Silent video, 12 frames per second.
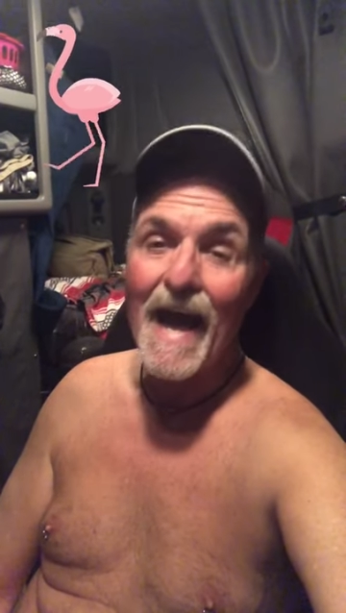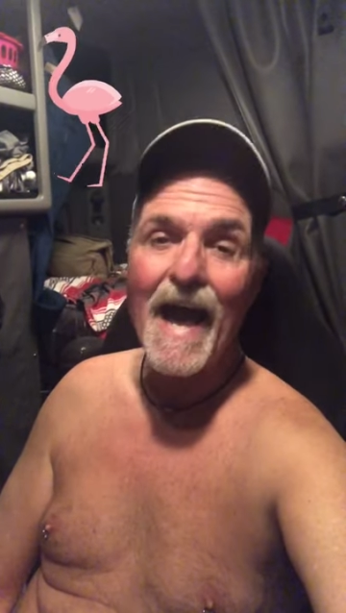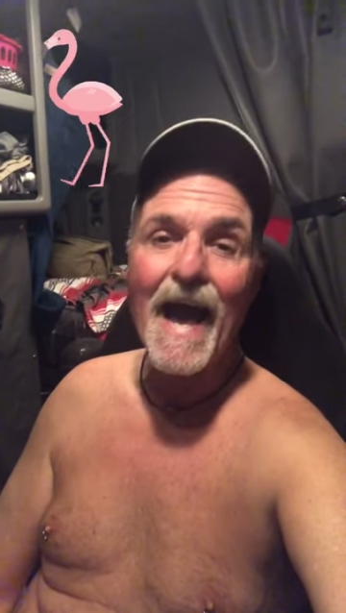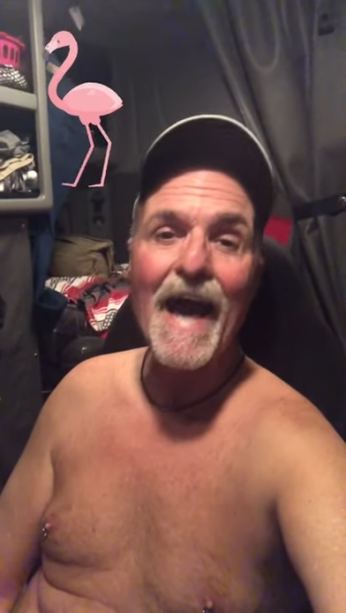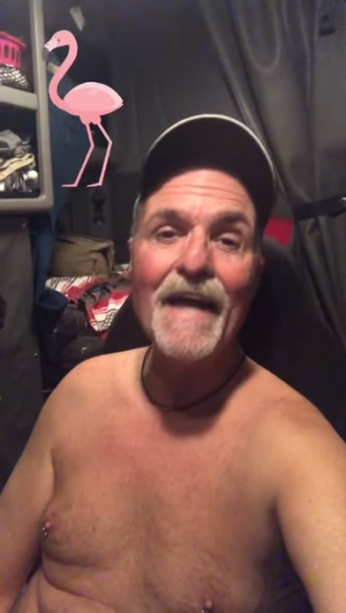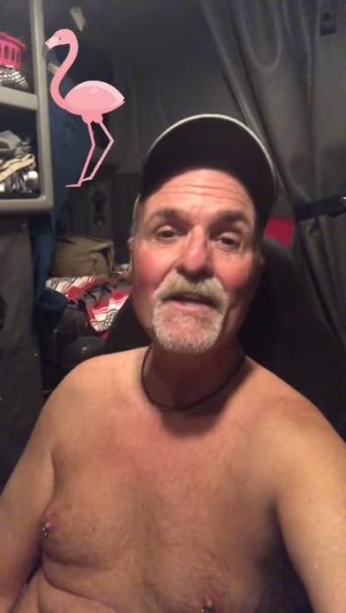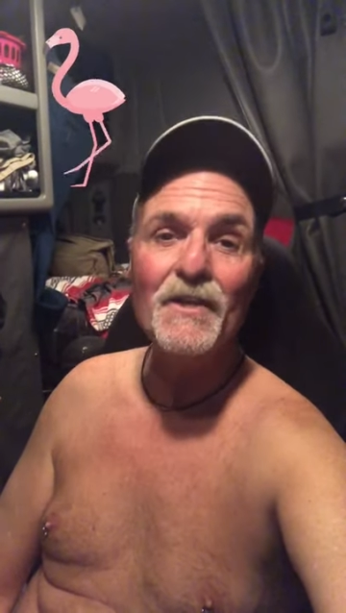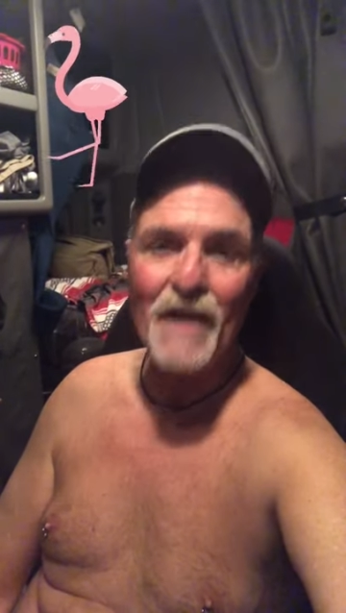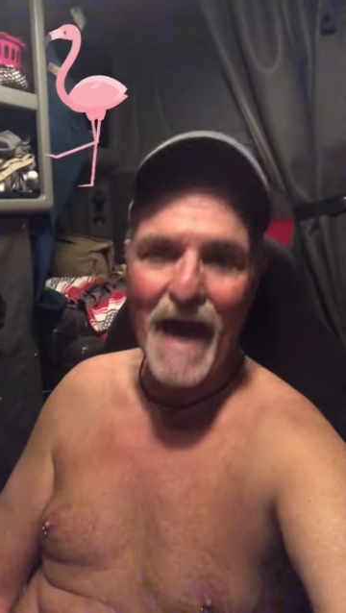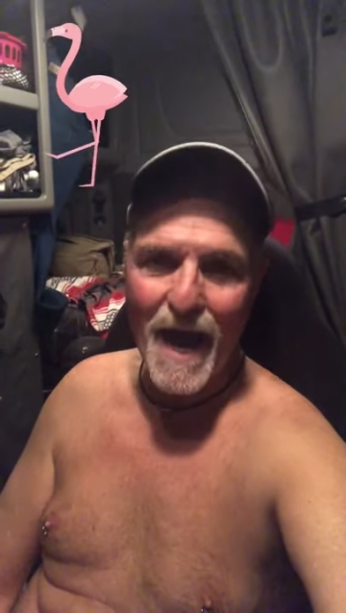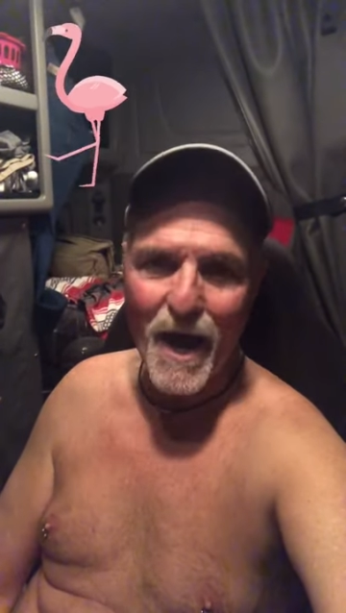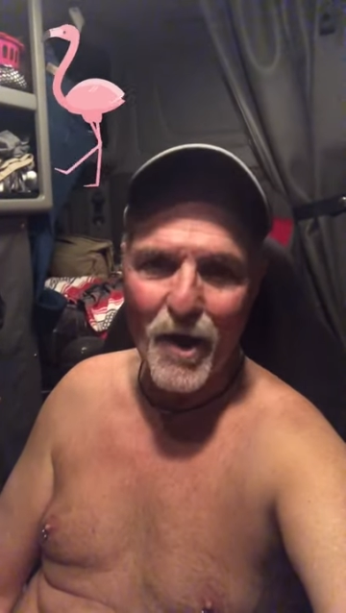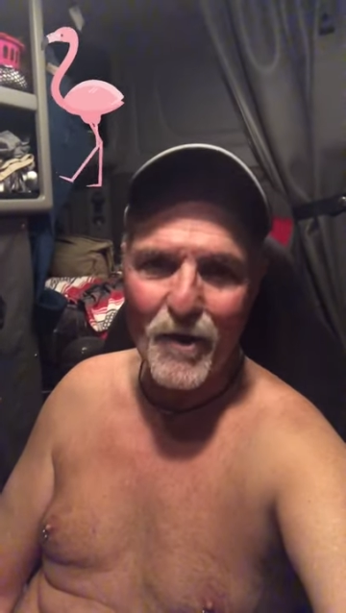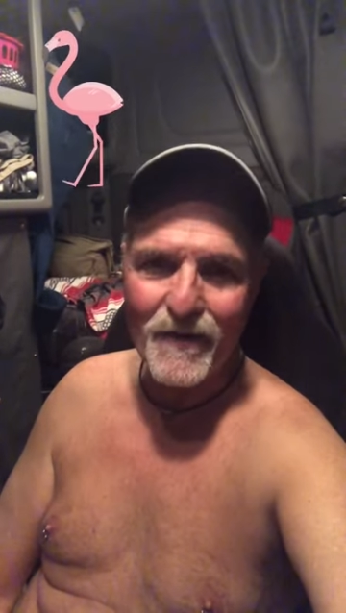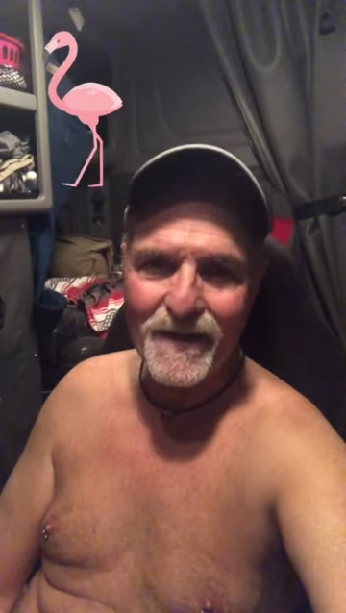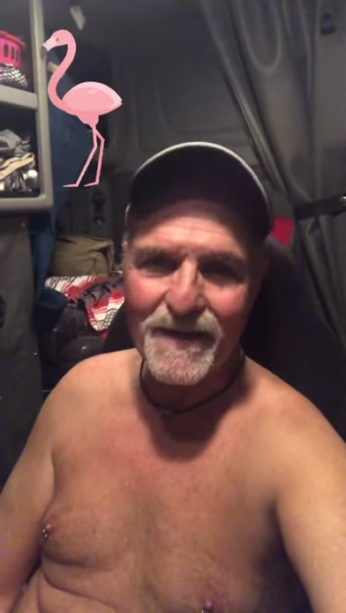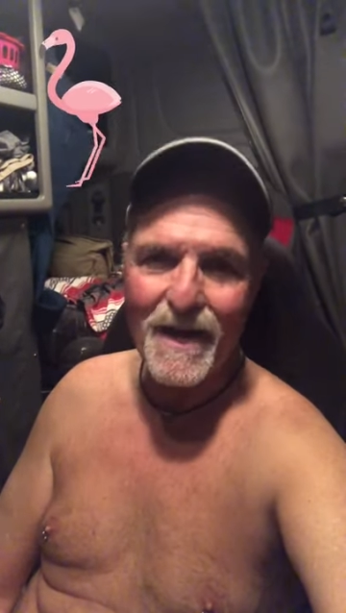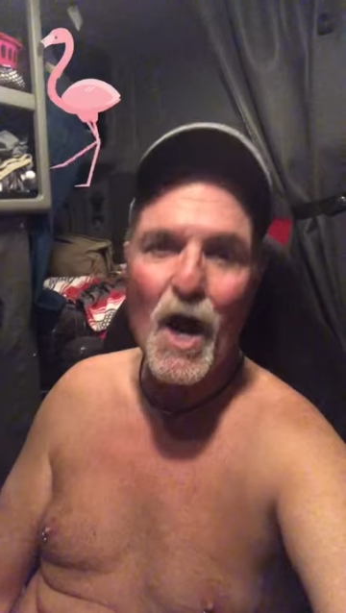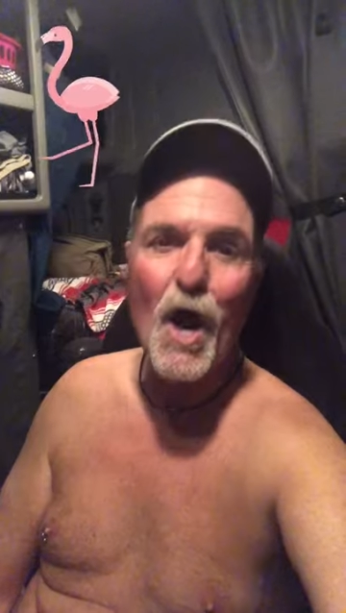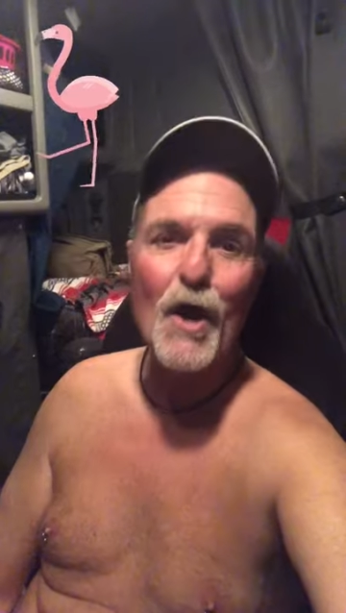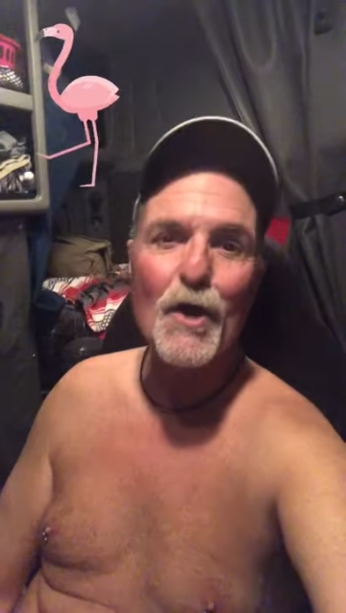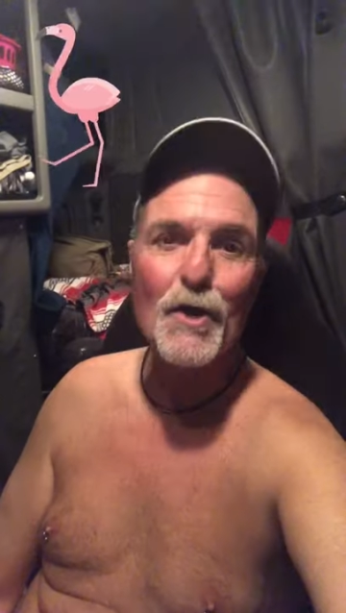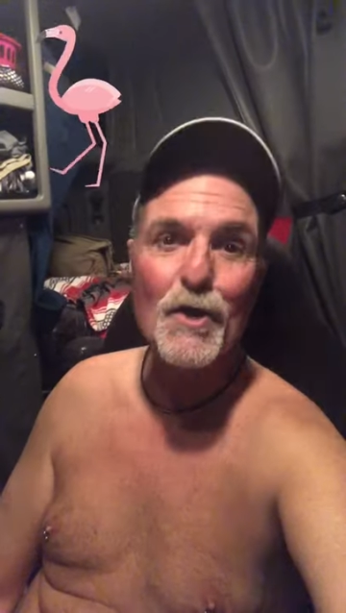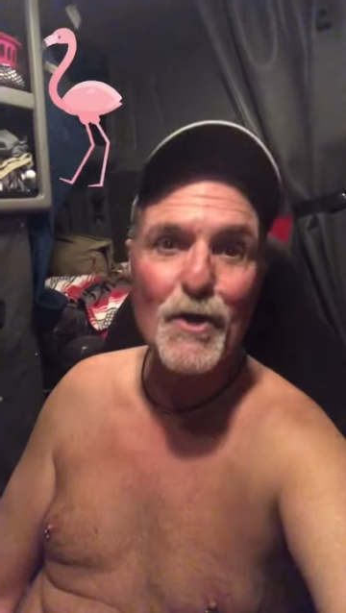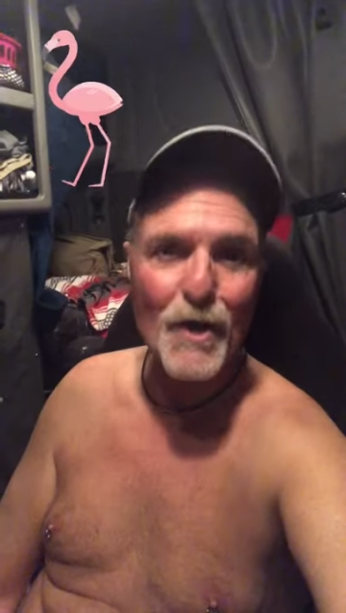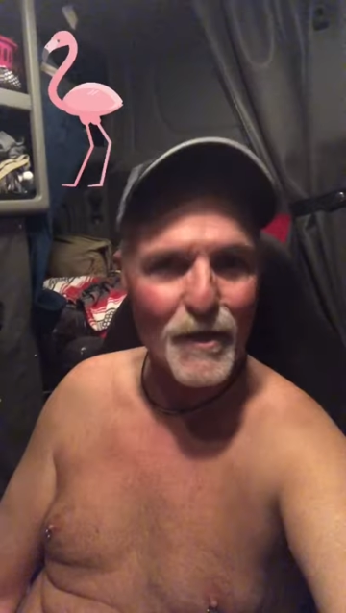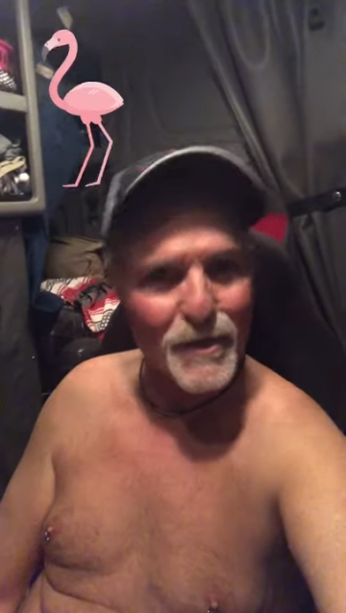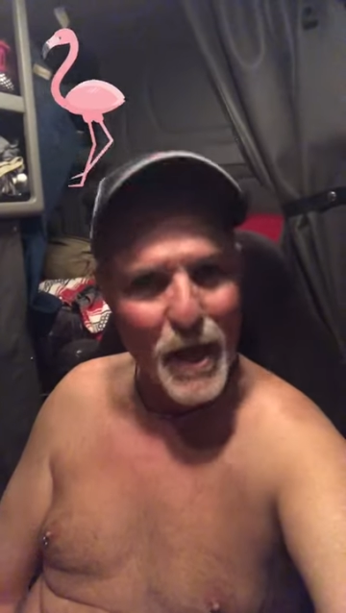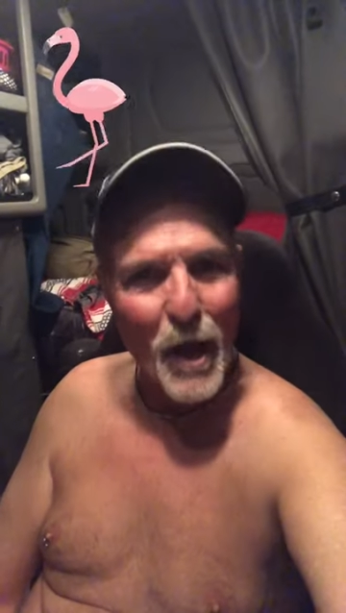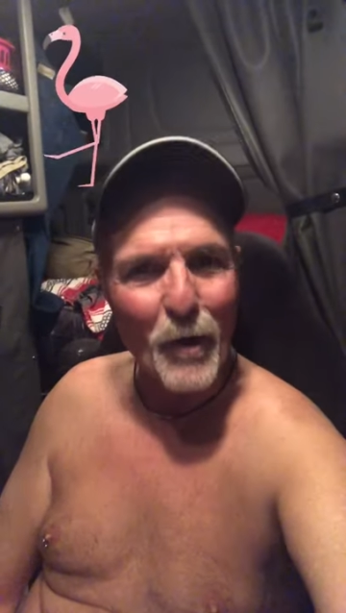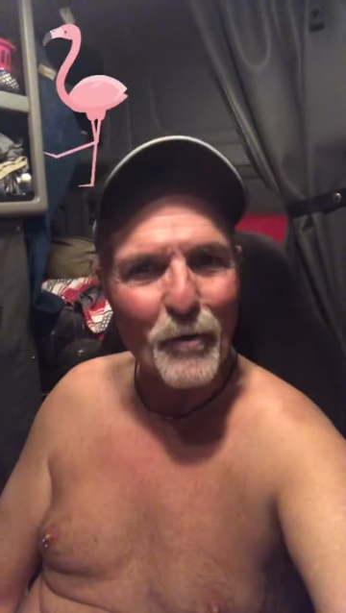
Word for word: And now you know.